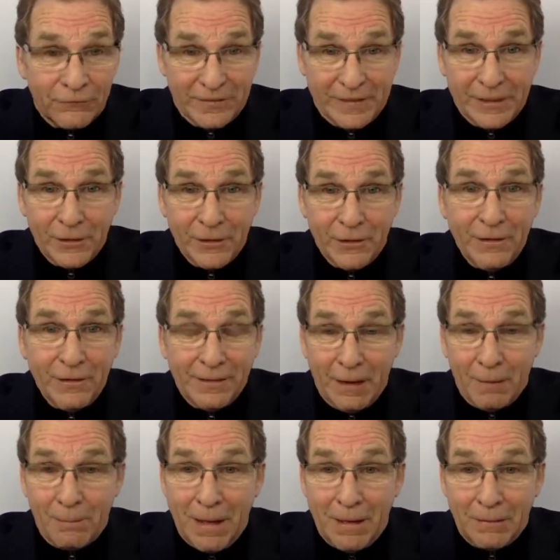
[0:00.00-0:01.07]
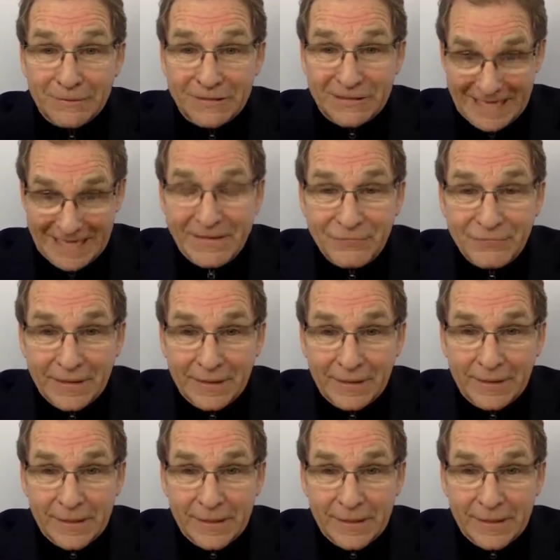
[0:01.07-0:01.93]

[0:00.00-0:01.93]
fear about safety.